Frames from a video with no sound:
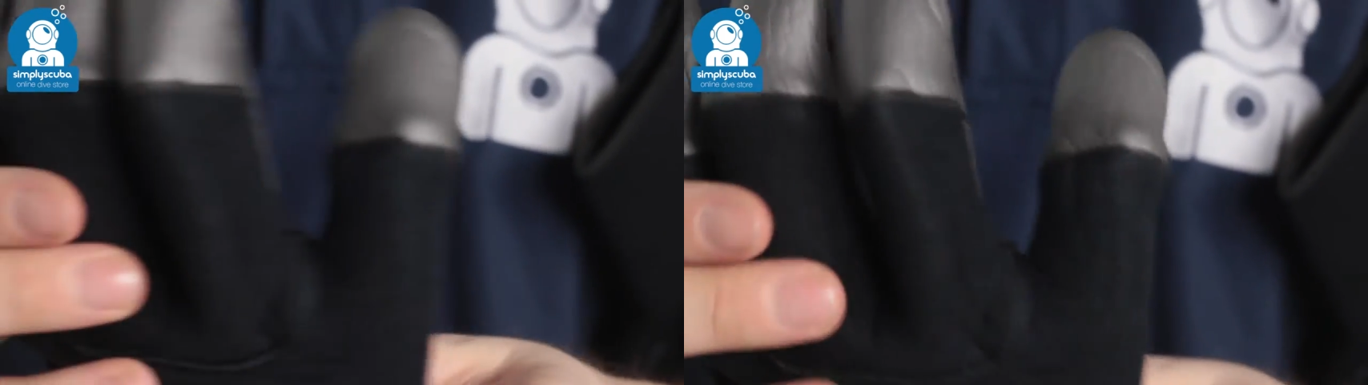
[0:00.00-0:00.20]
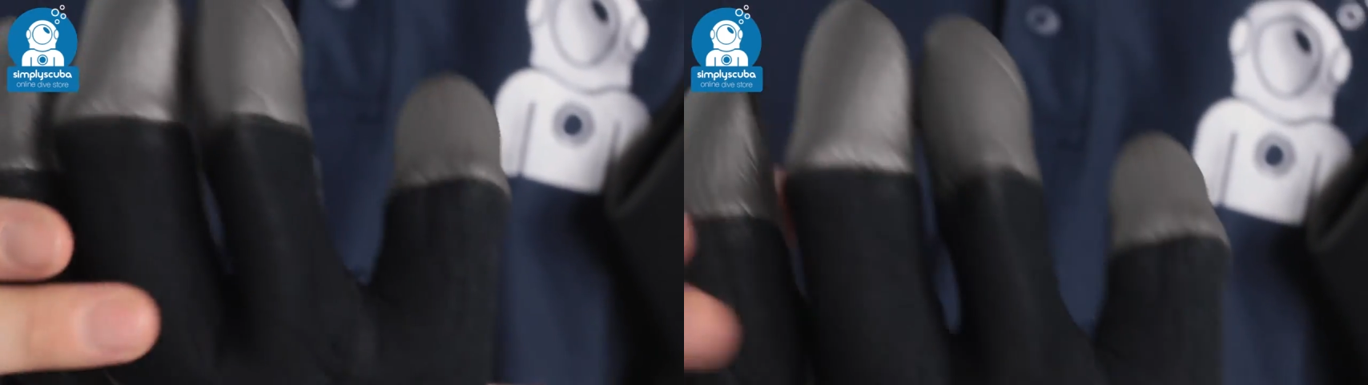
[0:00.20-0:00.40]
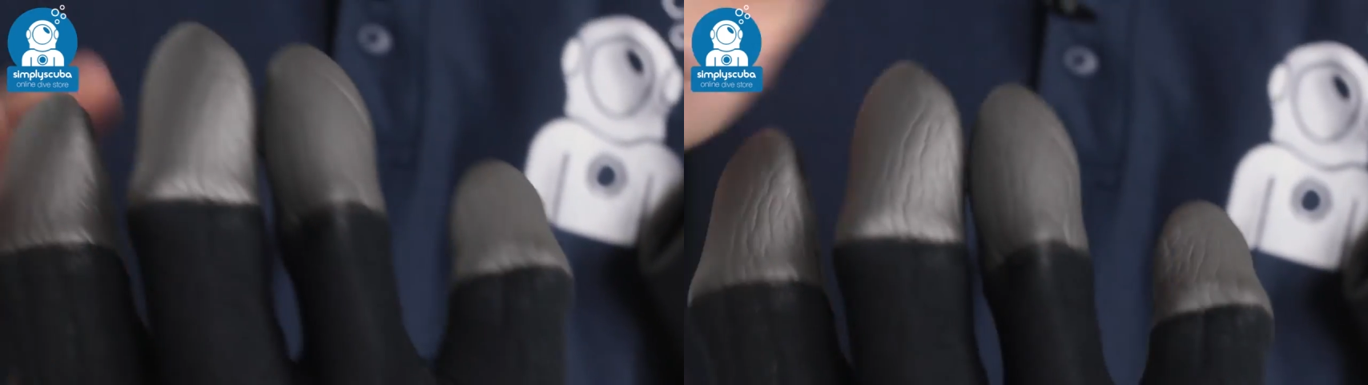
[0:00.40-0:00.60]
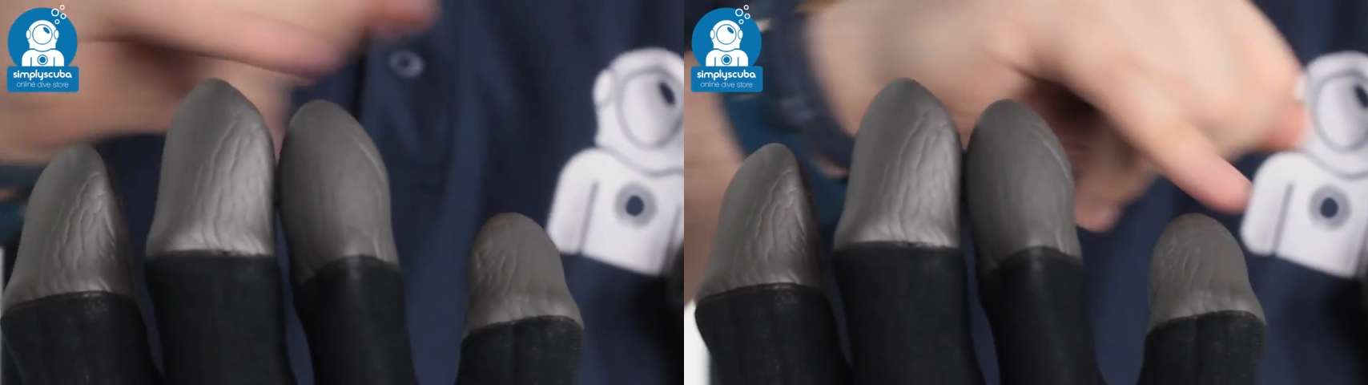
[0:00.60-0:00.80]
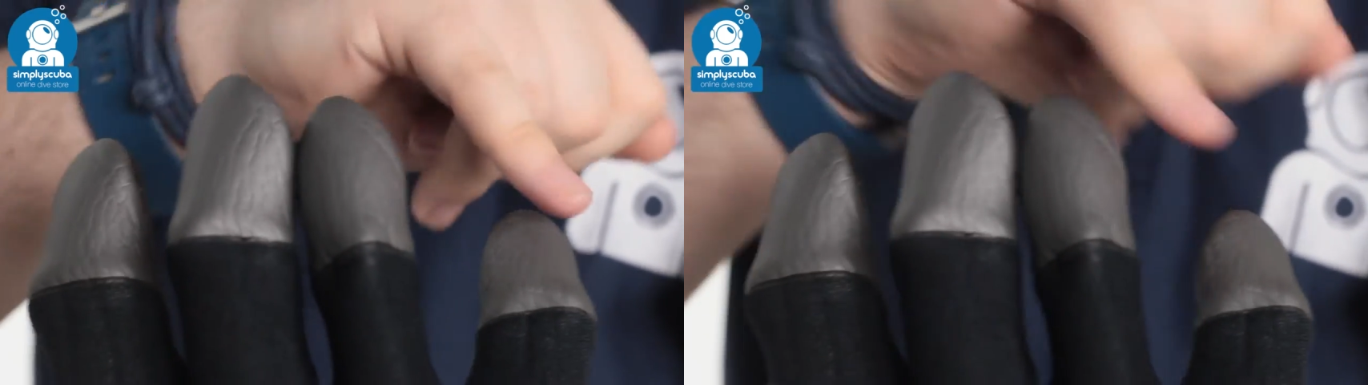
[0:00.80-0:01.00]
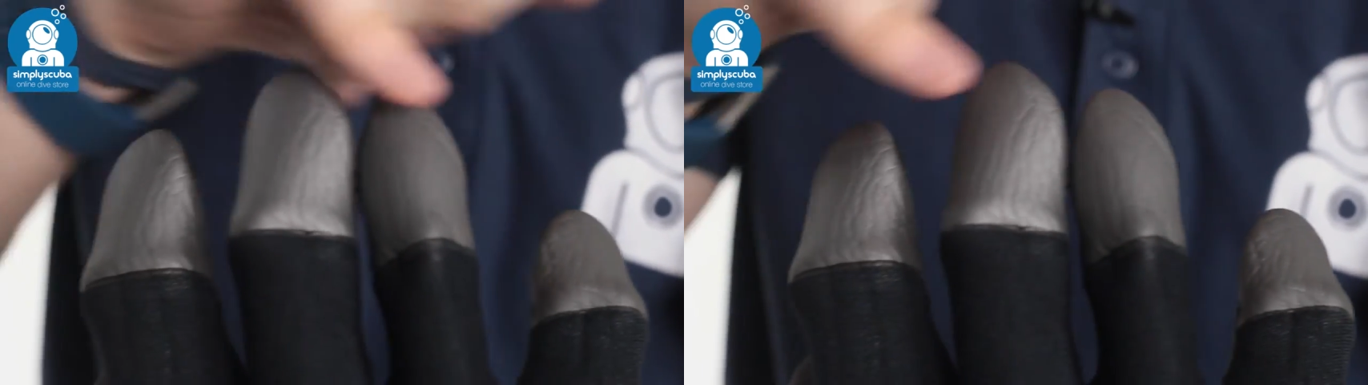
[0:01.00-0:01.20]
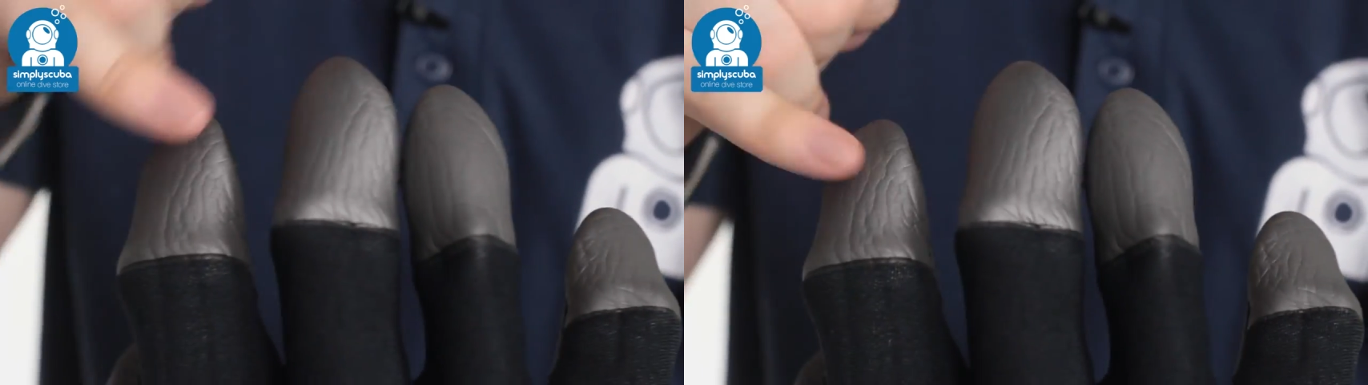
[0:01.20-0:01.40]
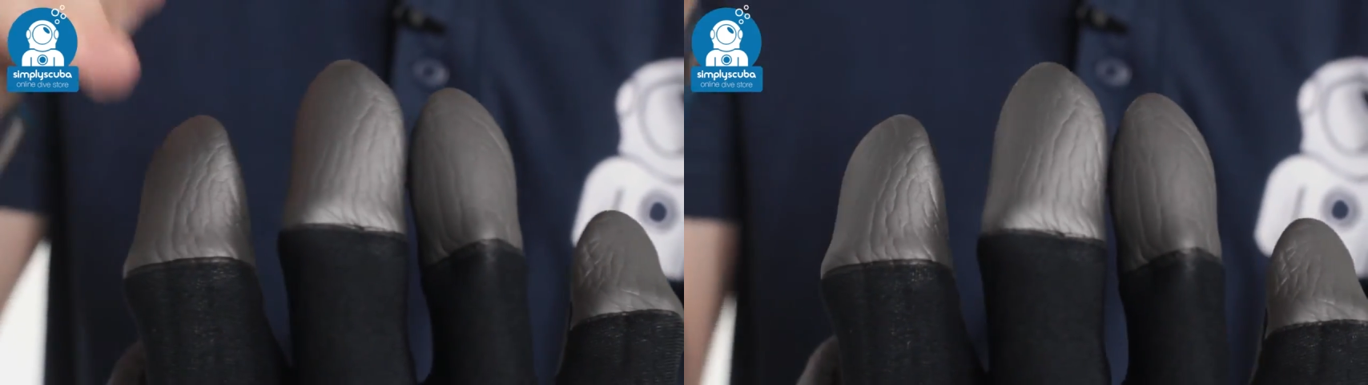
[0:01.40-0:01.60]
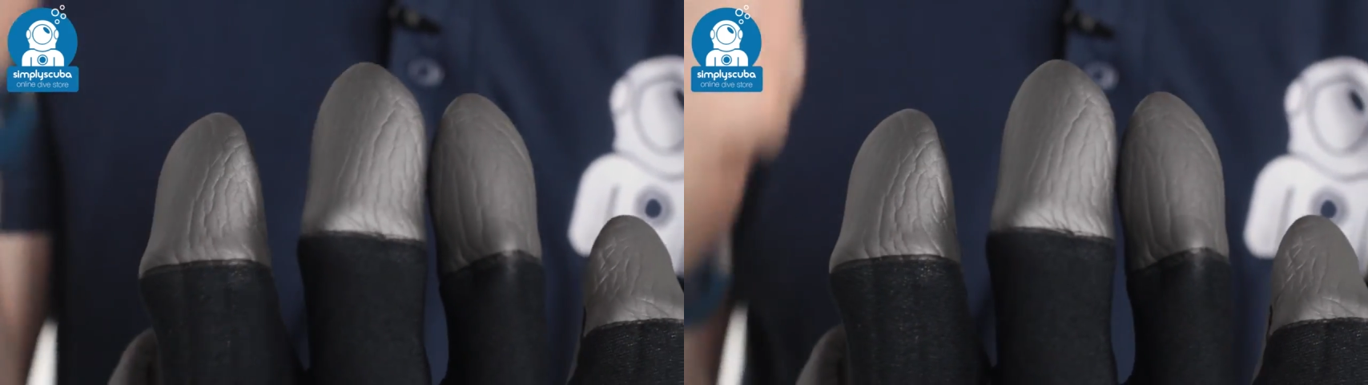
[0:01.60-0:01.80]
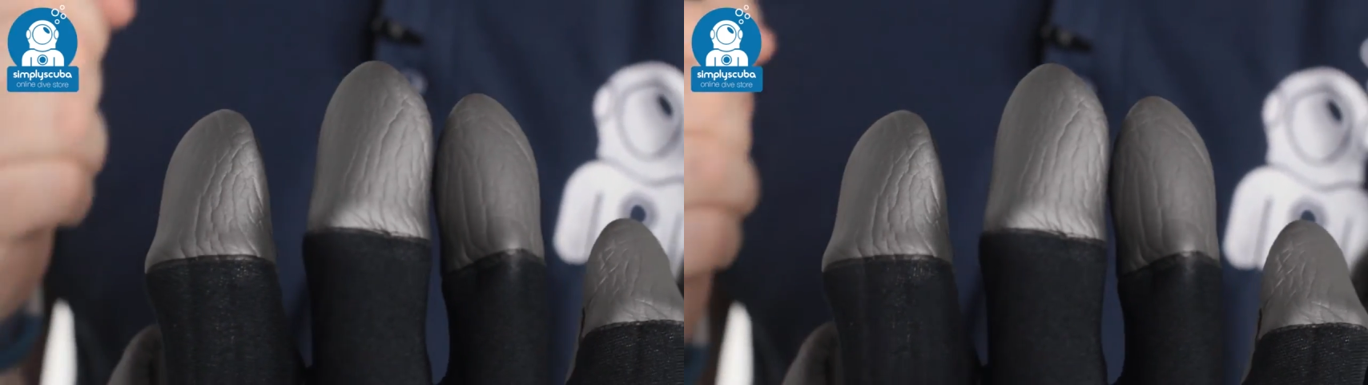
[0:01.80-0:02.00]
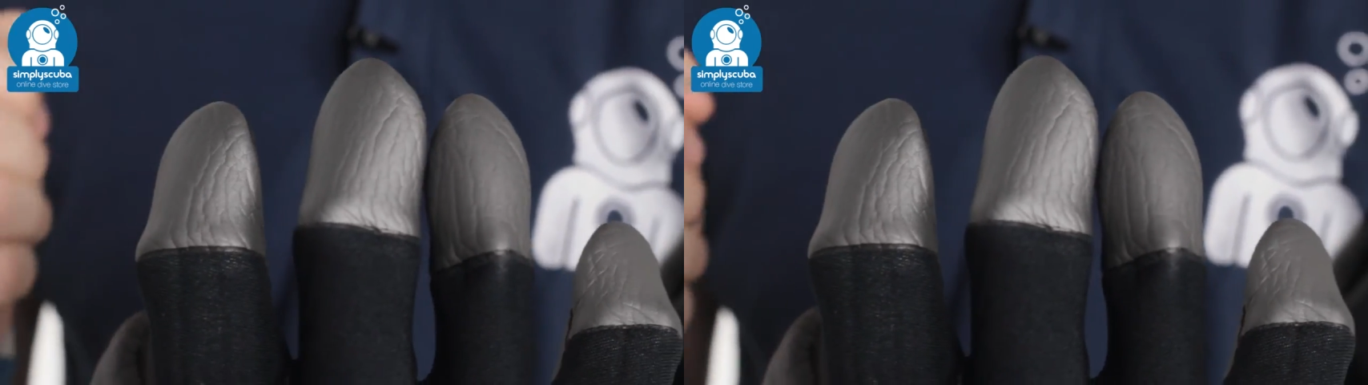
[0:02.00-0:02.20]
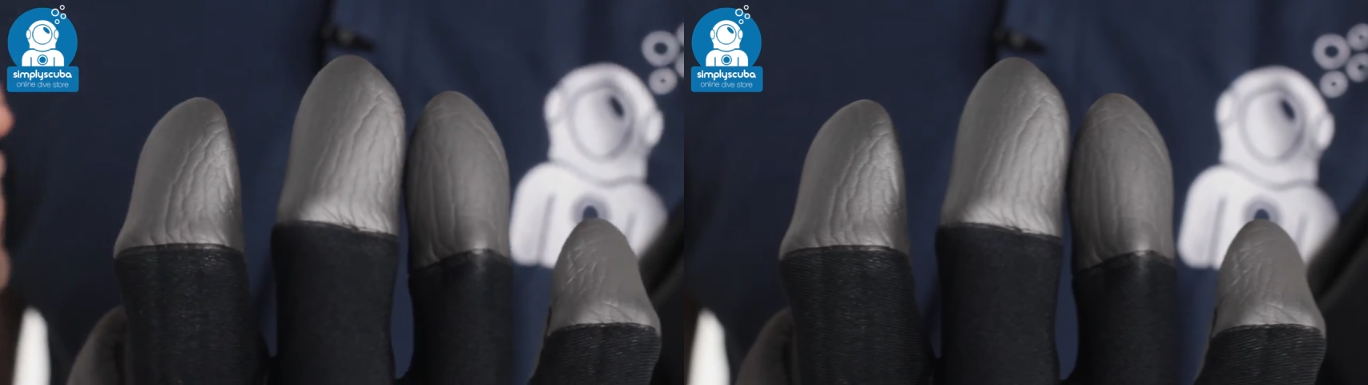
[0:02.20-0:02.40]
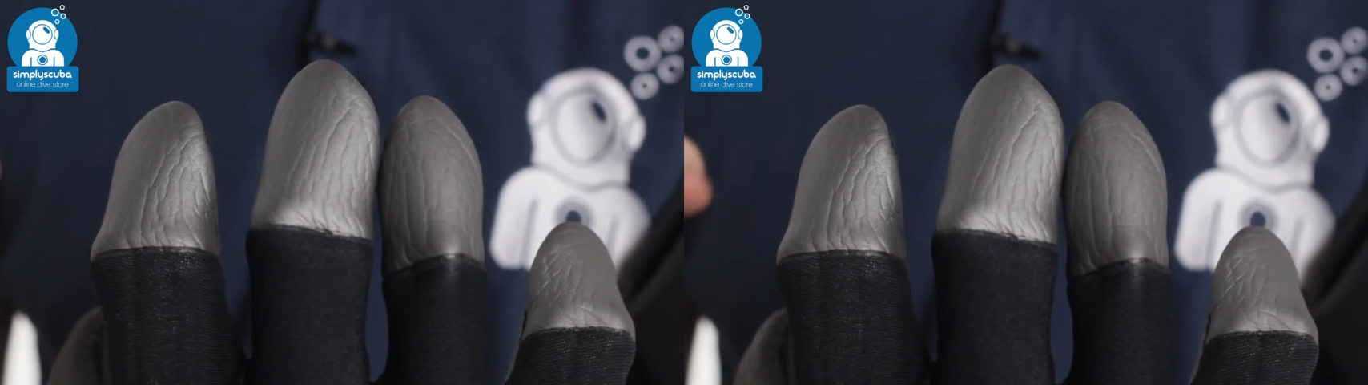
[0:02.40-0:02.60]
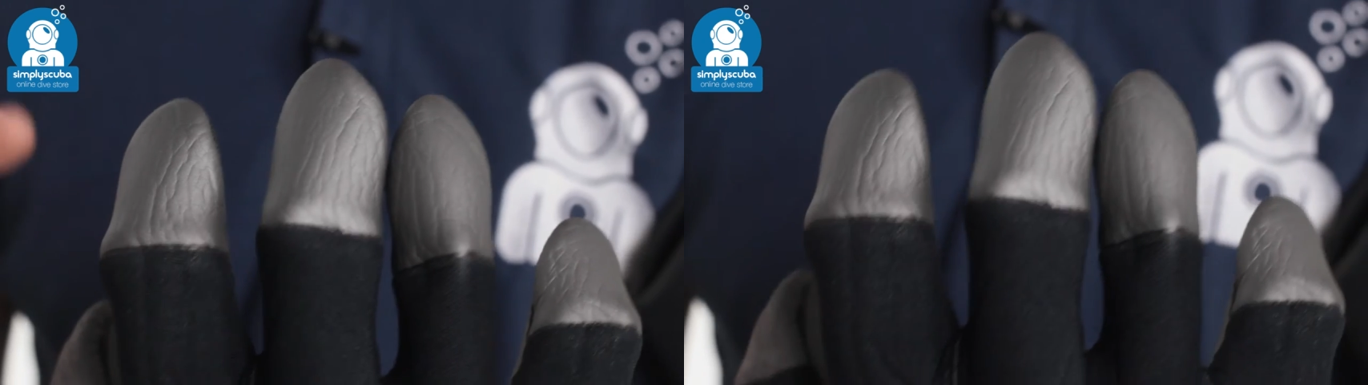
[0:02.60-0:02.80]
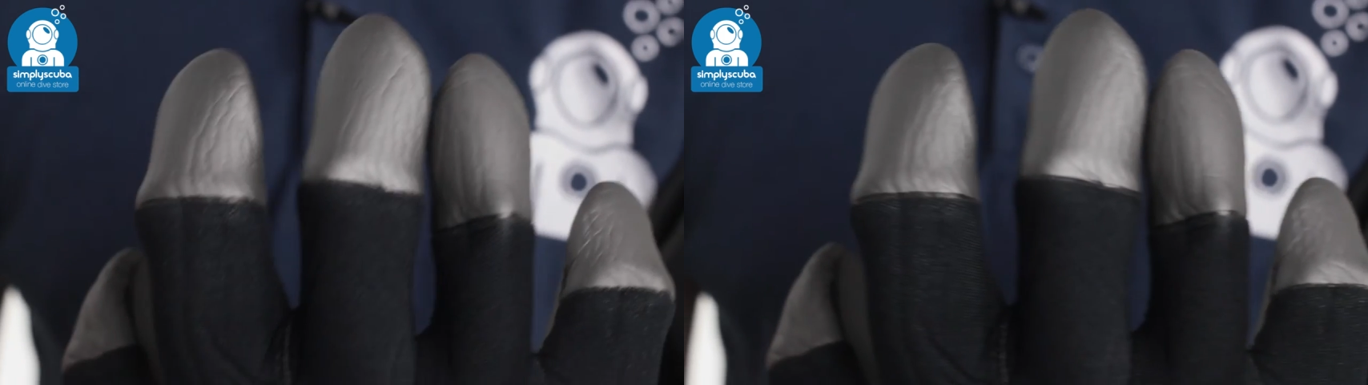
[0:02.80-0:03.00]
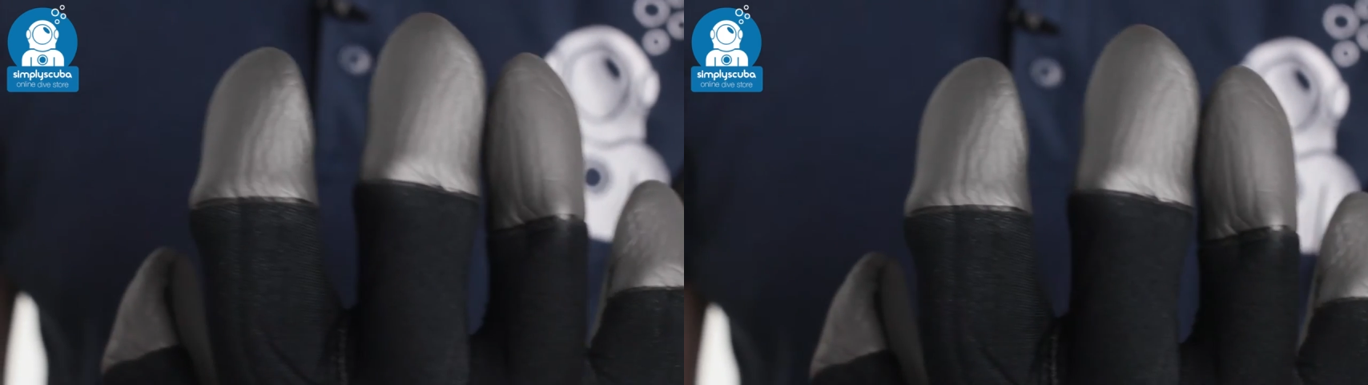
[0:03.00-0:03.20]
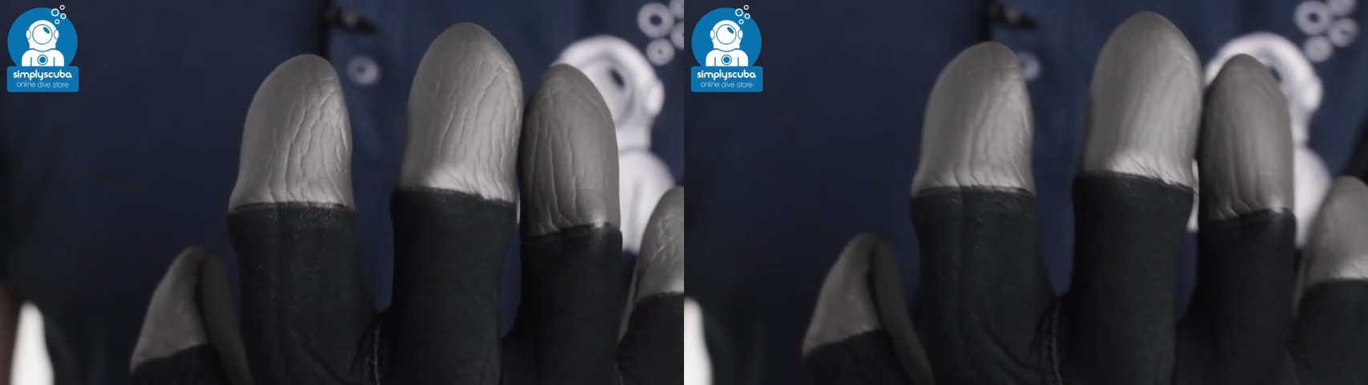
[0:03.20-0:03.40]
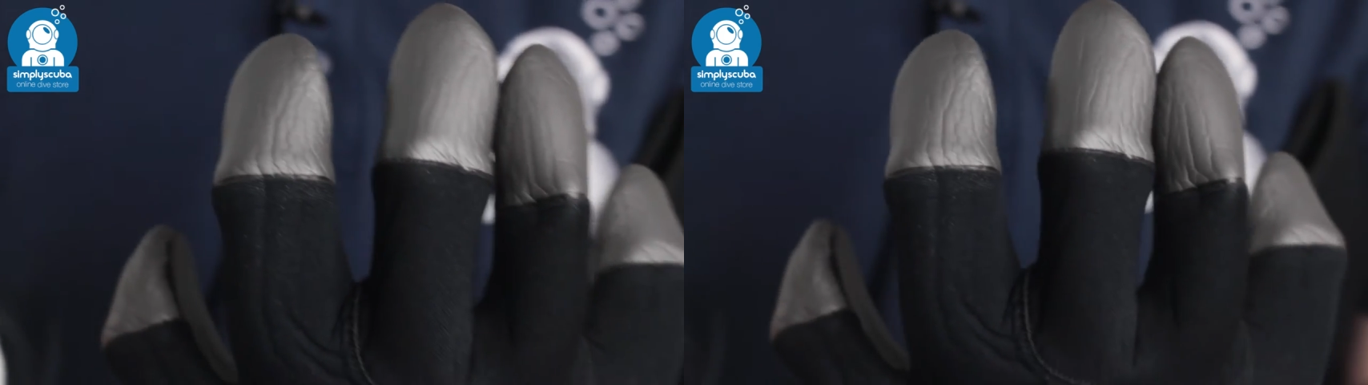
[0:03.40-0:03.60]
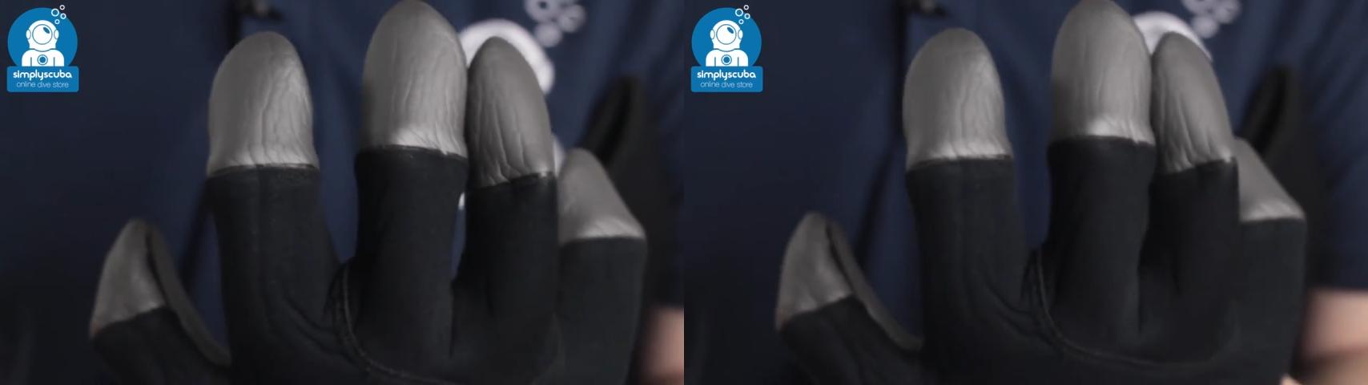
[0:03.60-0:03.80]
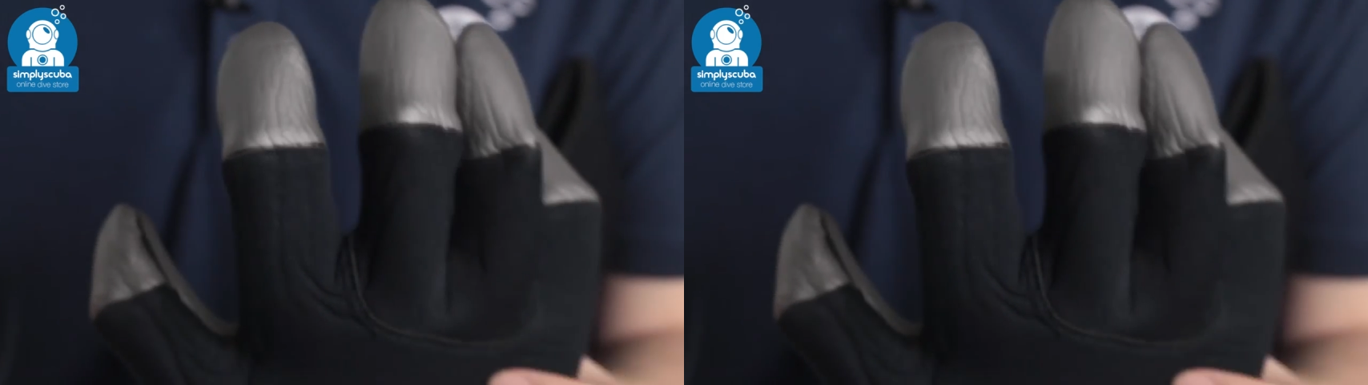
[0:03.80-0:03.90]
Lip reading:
Nobody's mouth can be seen.